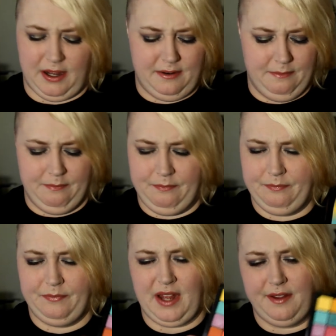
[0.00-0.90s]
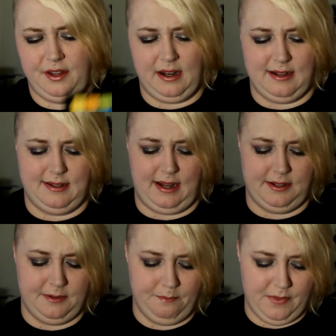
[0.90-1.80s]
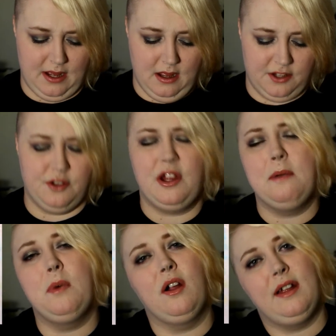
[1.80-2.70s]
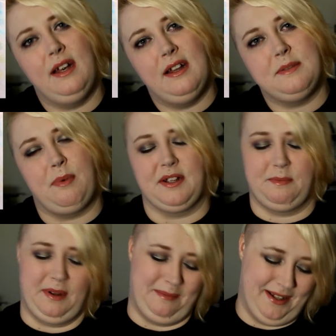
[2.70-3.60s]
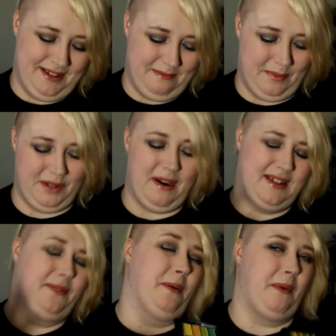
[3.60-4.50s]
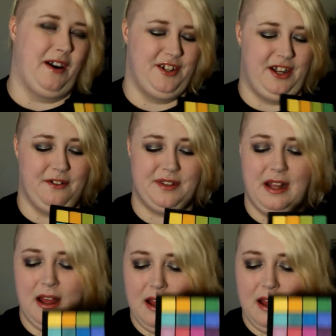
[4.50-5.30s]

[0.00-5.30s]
but not in the United States. So they're marketed as pressed pigments, but the rest of them are eyeshadows.